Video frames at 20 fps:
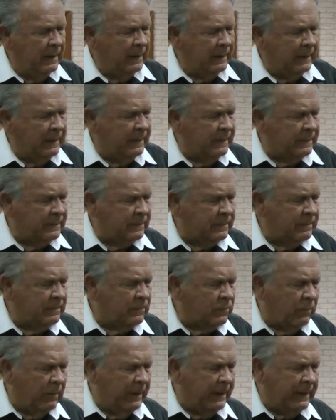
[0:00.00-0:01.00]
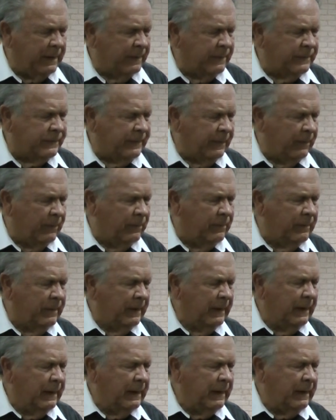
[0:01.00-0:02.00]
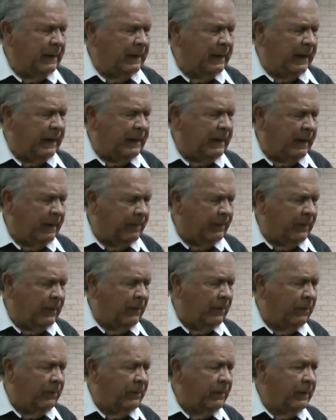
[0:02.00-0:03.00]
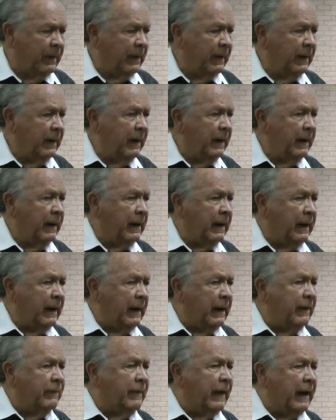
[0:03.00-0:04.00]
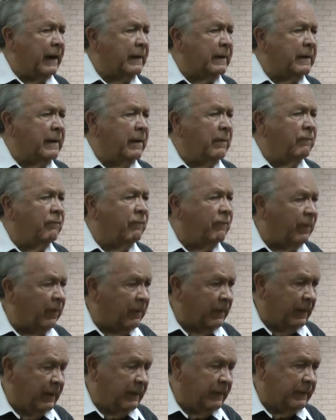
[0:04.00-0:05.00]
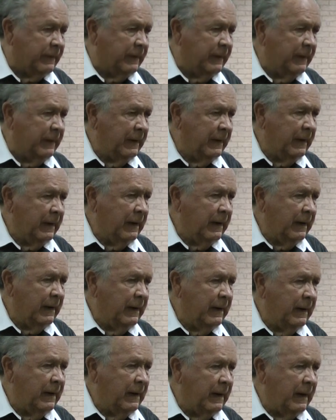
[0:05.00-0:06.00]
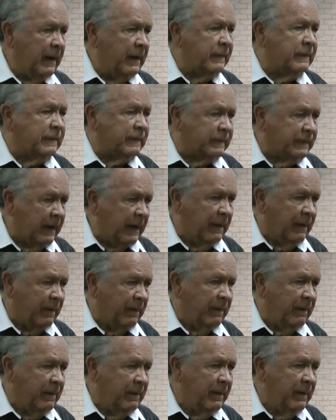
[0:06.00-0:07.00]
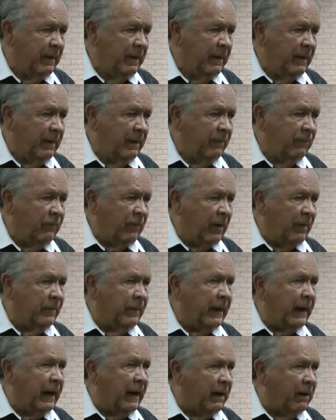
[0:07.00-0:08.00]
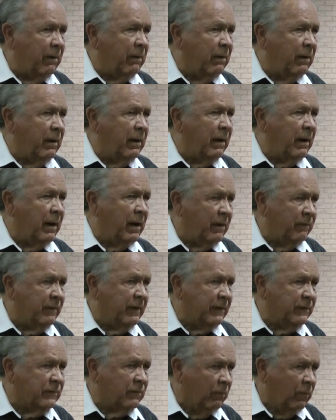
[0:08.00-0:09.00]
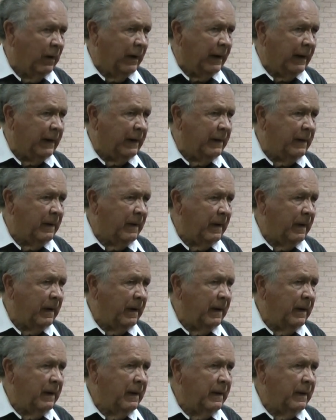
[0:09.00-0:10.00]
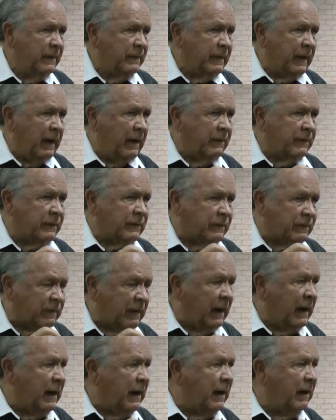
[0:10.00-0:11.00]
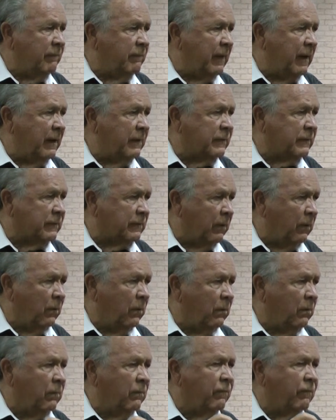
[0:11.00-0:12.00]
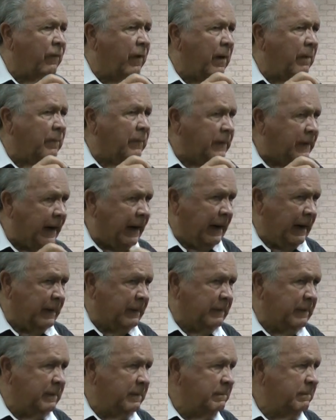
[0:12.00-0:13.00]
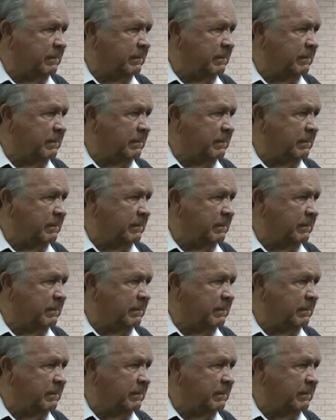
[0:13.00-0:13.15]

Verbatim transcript: think it's 20 or so. Let him know. He that converteth a sinner from the error of his way shall save a soul from death